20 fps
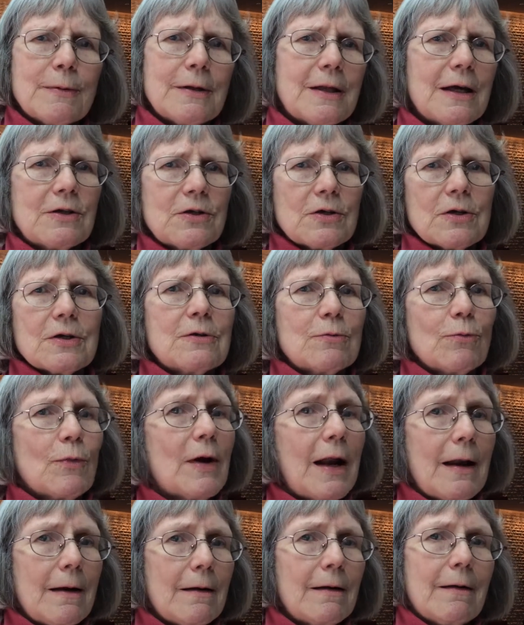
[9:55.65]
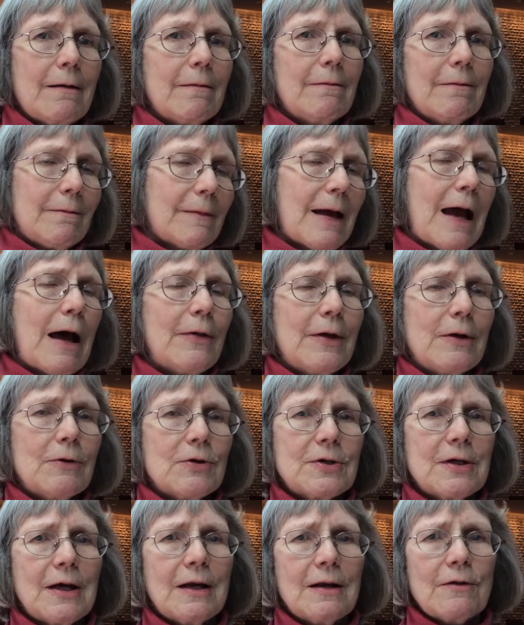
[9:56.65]
but that's just how they
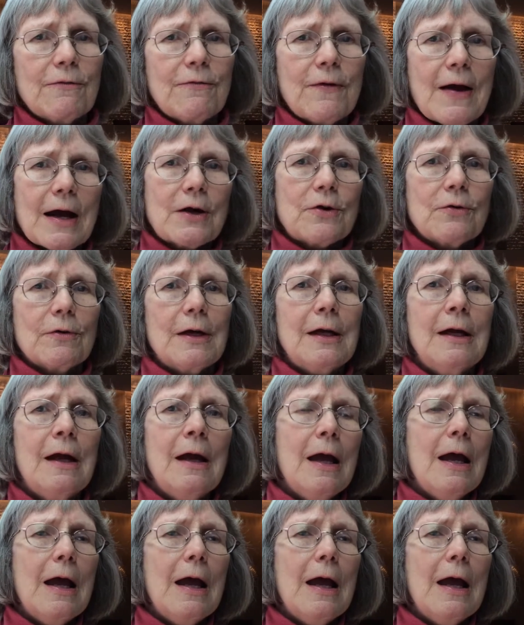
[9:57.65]
were set at the factory.